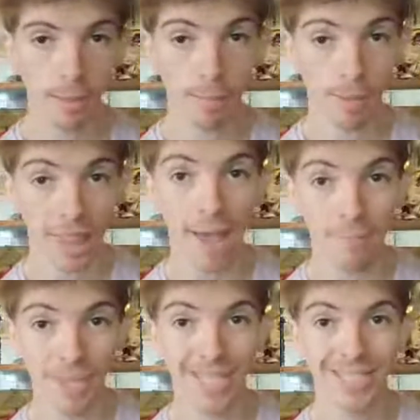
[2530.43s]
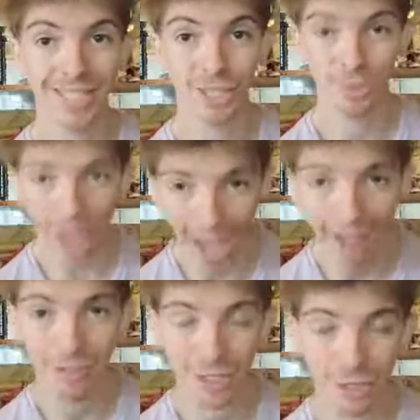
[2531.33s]
but that means you have
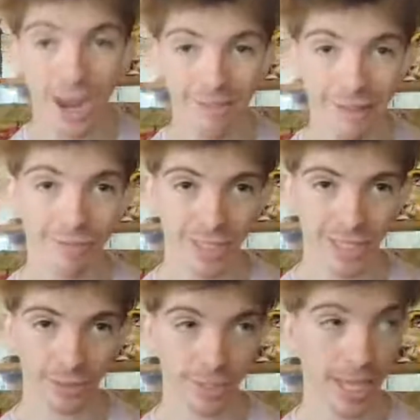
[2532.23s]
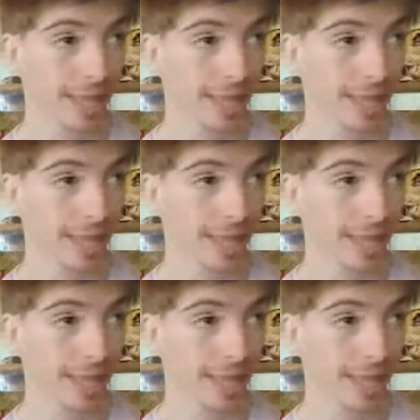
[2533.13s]
to strive every single day.